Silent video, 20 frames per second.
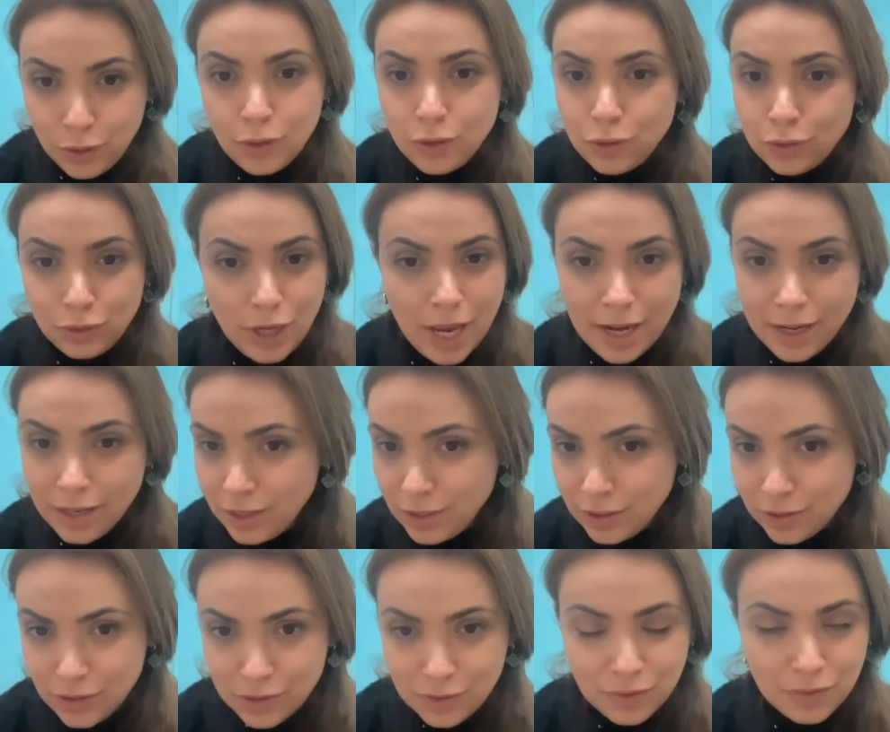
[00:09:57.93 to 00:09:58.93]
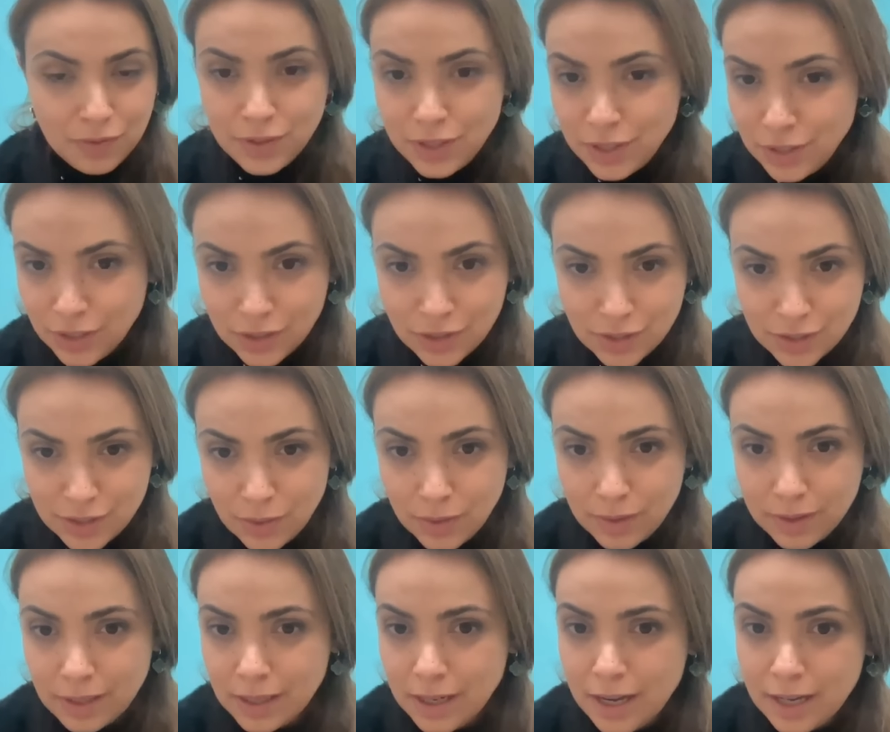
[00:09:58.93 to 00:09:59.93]
10 years, 15 years down the
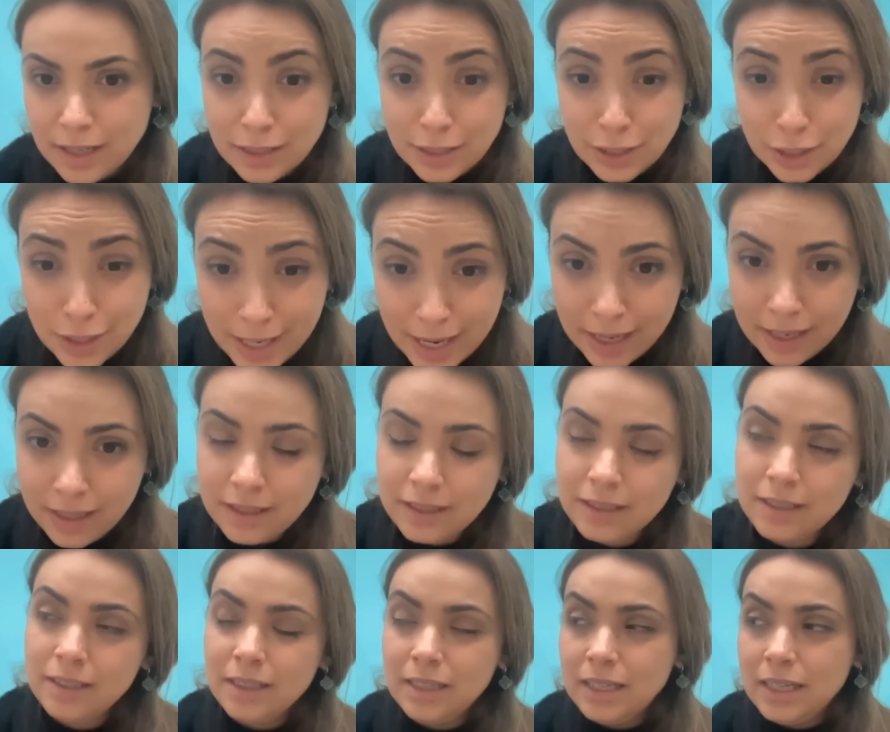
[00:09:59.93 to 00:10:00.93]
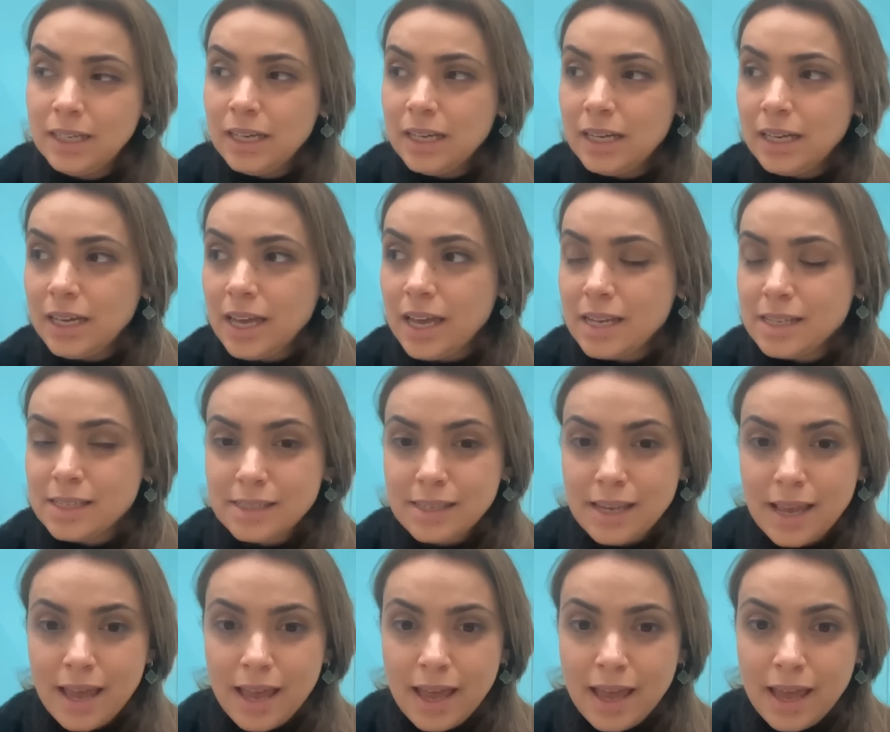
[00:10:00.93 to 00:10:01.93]
line today, and
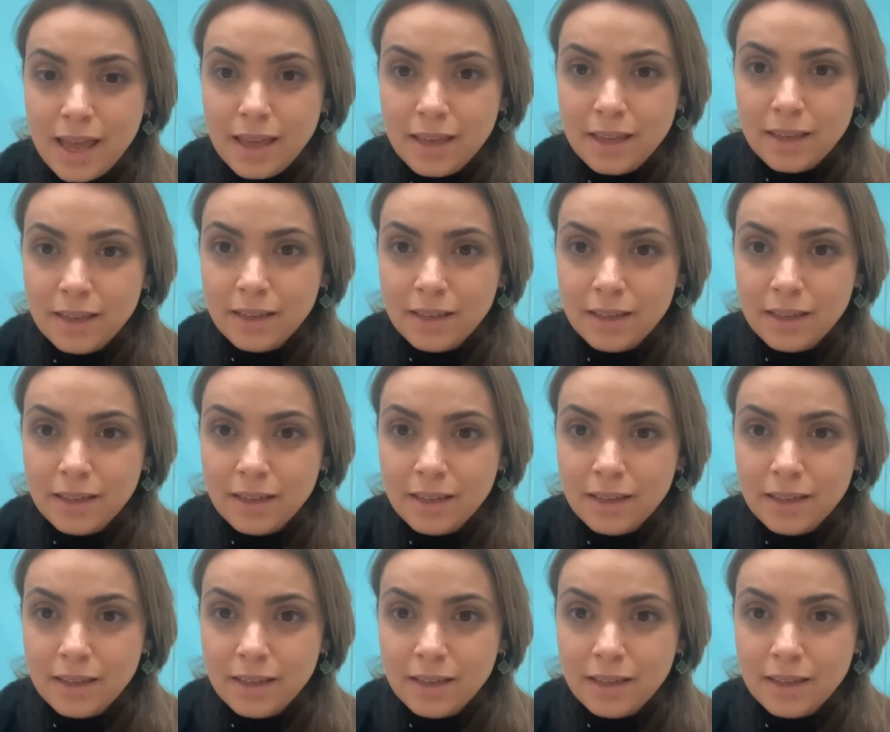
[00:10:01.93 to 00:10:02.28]
say